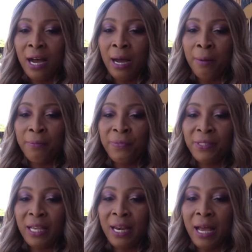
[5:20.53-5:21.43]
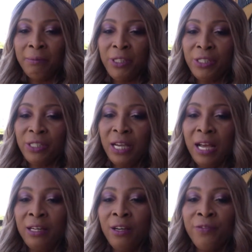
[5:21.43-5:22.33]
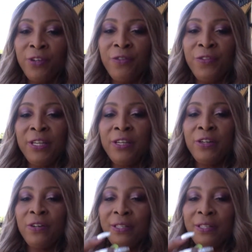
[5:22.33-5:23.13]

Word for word: Um, Salam Khichi, I love your video